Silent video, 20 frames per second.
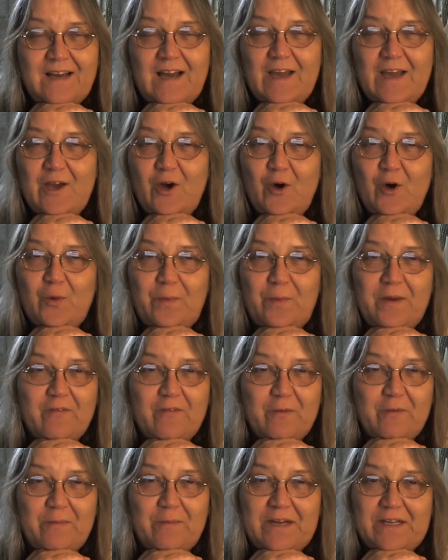I hope
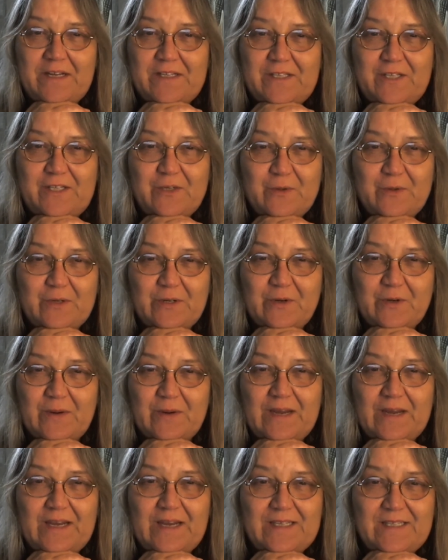everybody's doing
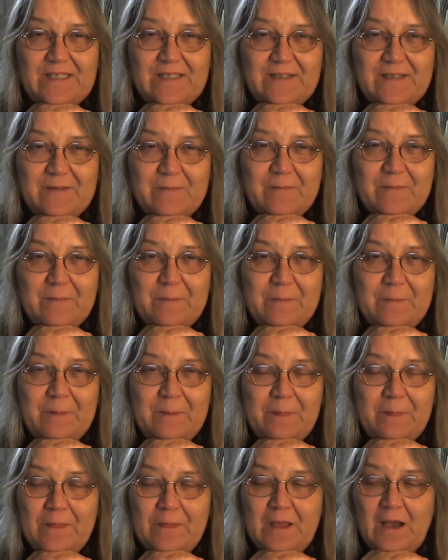great.
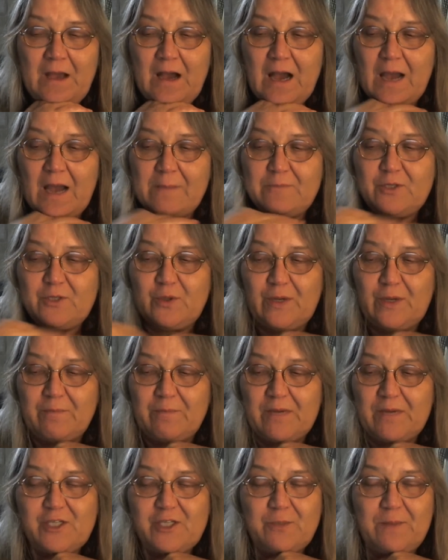I'm
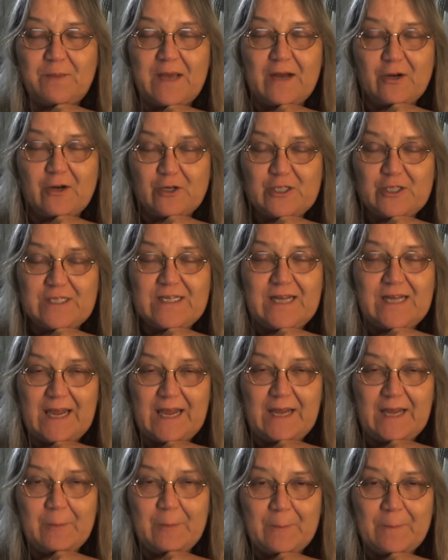doing much better
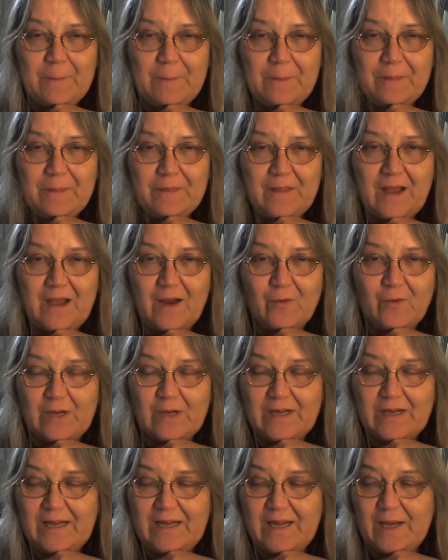today. I
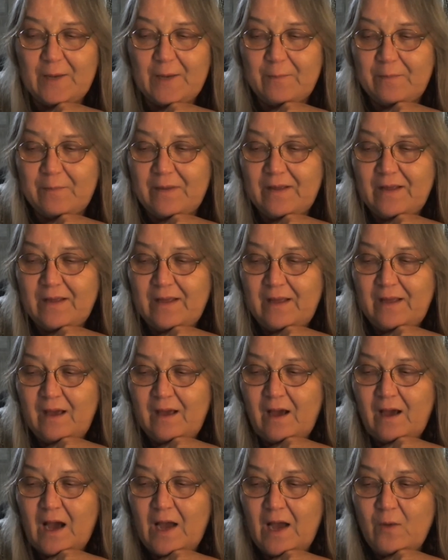really am.
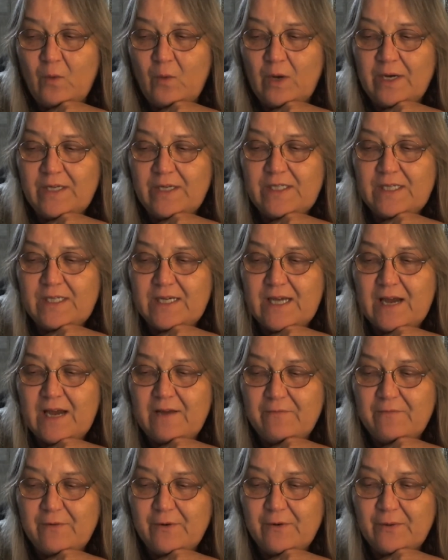I wanted to
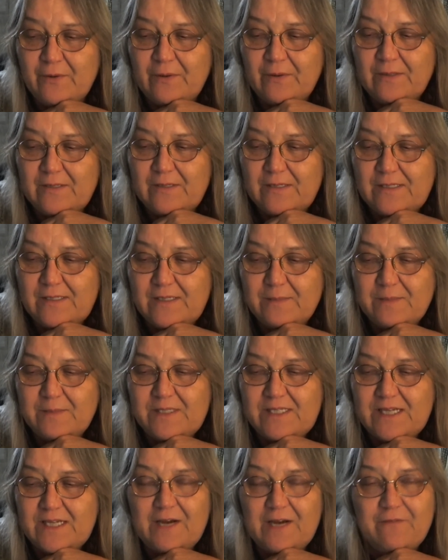cover
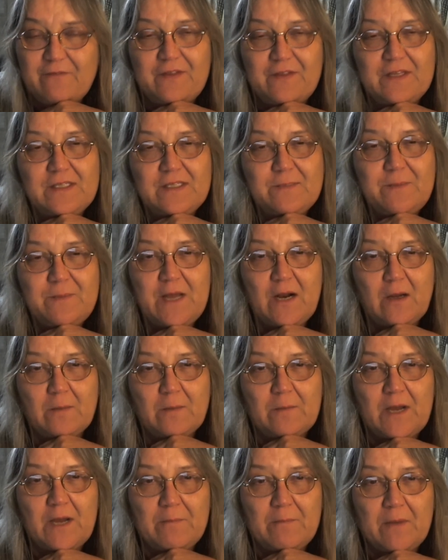some stuff that's been
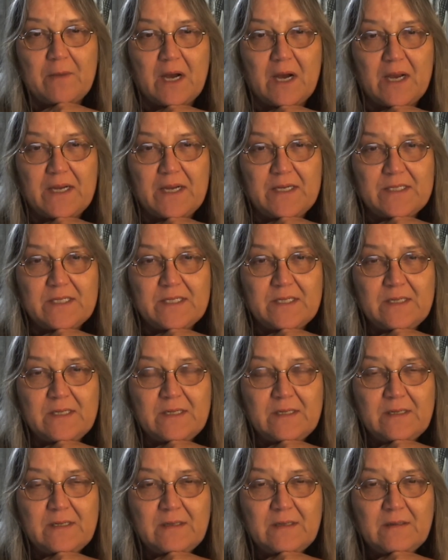on my mind.
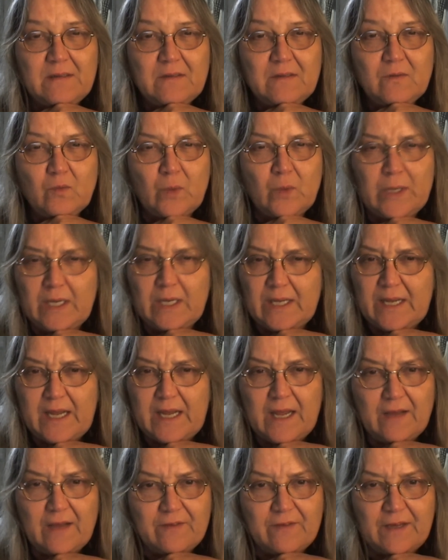
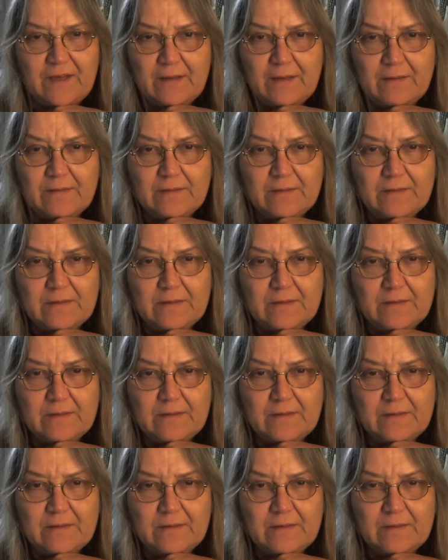Really heavy.